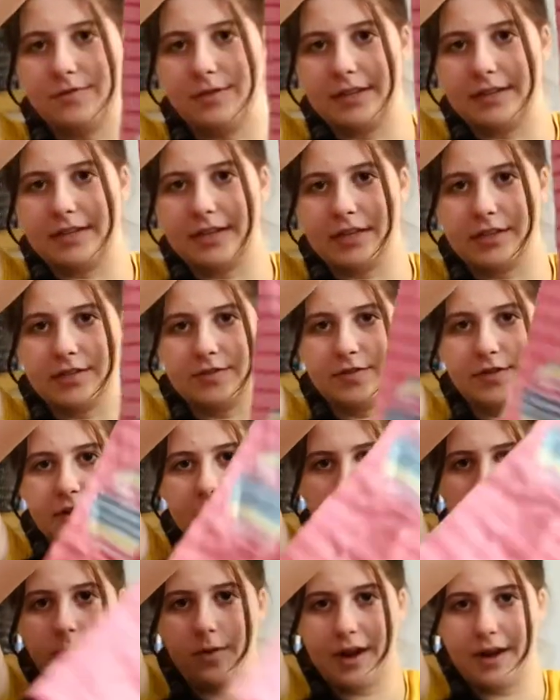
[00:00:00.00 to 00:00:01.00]
retails for
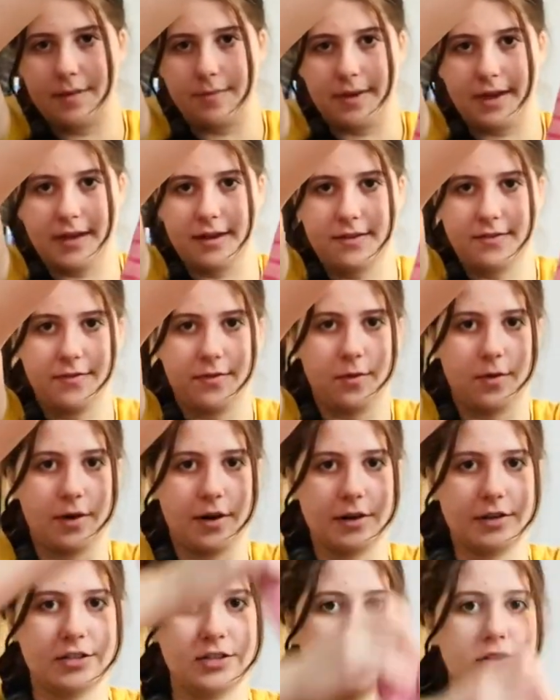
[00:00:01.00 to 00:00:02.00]
quite a bit
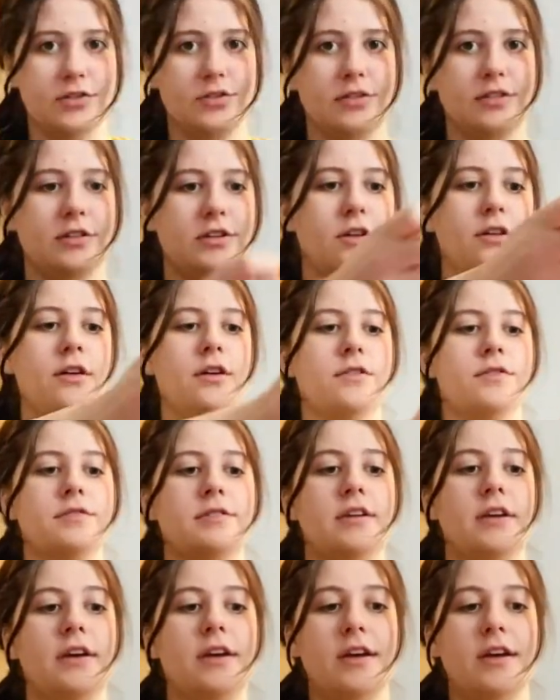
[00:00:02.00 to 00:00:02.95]
for children's clothes,